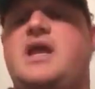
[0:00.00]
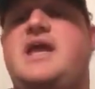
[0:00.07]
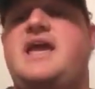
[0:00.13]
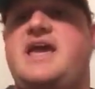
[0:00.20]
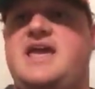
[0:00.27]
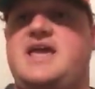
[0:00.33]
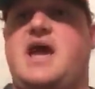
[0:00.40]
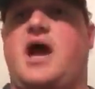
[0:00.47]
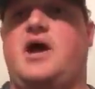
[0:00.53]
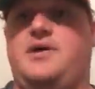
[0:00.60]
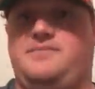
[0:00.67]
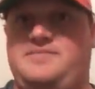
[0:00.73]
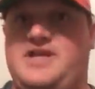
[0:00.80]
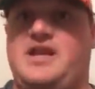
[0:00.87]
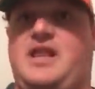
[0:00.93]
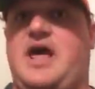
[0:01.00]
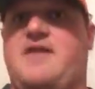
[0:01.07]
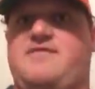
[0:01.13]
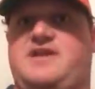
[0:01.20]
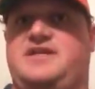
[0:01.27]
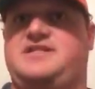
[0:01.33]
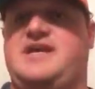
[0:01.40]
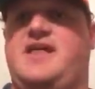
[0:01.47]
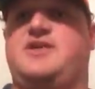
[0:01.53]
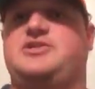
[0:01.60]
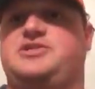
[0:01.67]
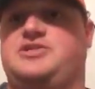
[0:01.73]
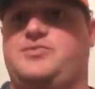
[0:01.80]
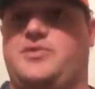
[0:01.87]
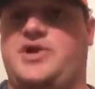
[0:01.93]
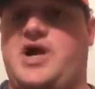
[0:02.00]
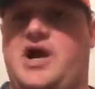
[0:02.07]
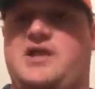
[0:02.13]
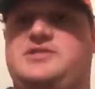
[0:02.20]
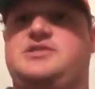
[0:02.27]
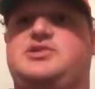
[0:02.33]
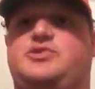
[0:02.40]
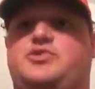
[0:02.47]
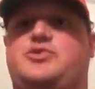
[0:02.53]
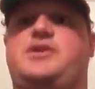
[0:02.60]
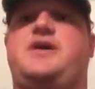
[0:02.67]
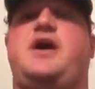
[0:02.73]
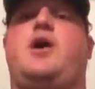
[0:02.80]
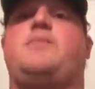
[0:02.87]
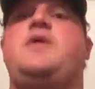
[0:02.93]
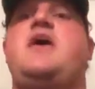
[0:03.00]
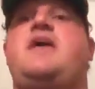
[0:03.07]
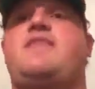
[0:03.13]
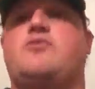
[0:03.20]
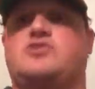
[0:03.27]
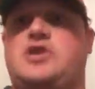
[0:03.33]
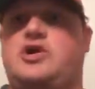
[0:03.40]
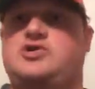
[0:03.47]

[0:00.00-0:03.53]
he did a lot of intelligence and reconnaissance, which really helped. There was